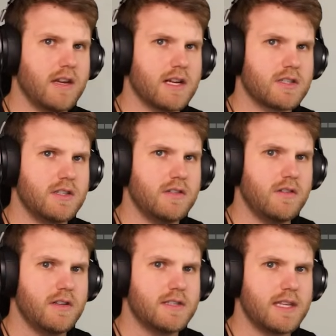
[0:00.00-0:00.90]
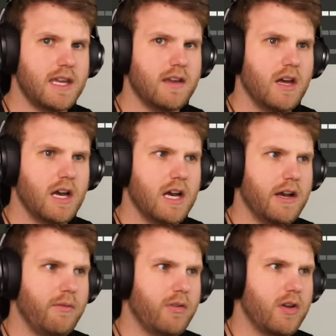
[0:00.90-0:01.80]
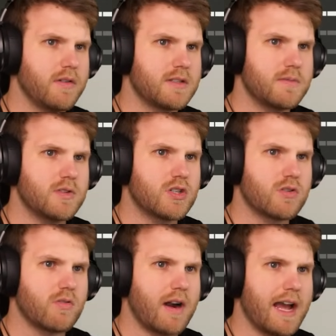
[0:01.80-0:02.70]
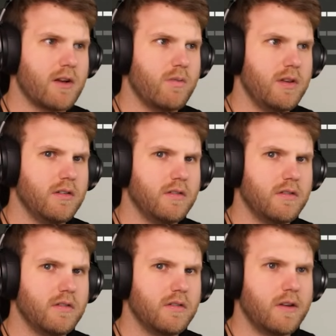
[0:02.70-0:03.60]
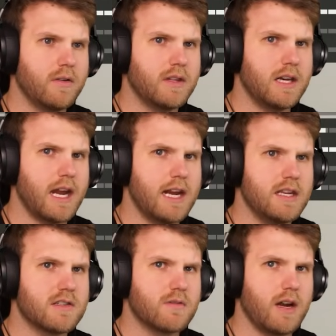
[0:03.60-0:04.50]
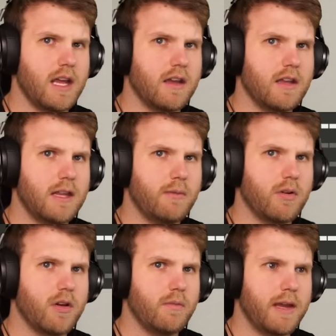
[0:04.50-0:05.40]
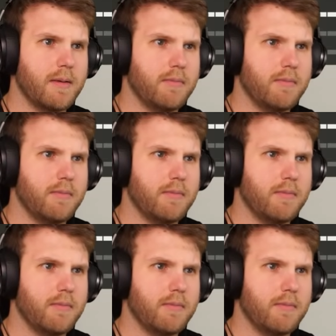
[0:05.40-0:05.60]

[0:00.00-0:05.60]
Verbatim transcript: can actually do to this thing. We'll go with some track wheels. Go with the 90s running, and then we'll make them